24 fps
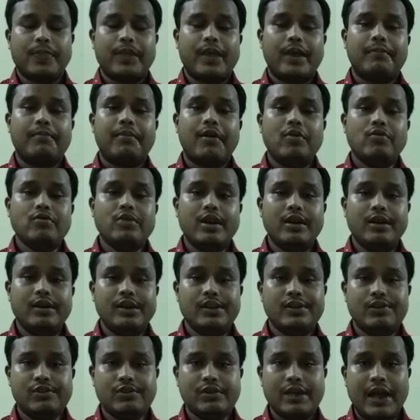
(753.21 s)
about a
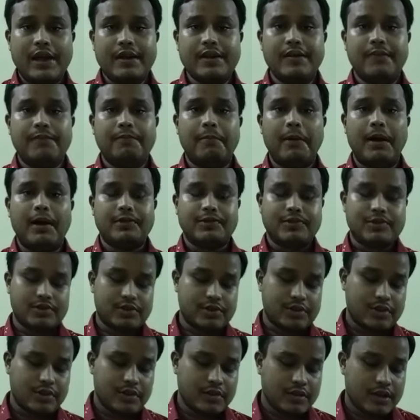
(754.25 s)
distant past.
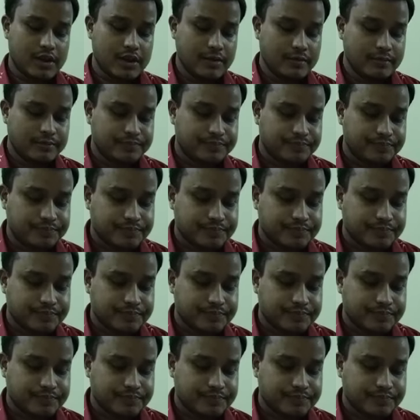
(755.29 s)
Okay,